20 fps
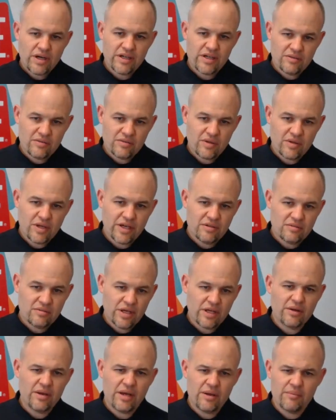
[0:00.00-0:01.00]

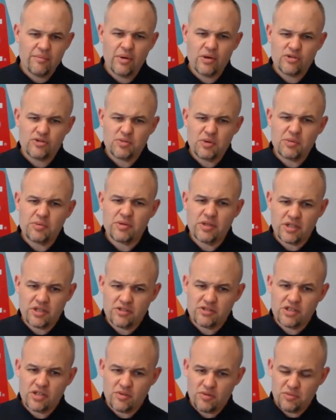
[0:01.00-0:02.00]
And most people, like you
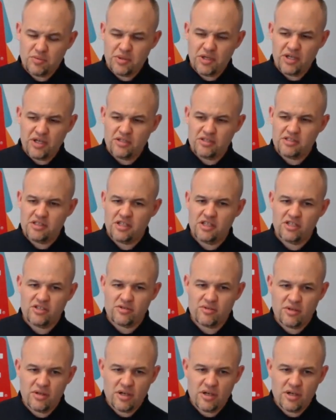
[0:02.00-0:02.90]
say, with PLCs,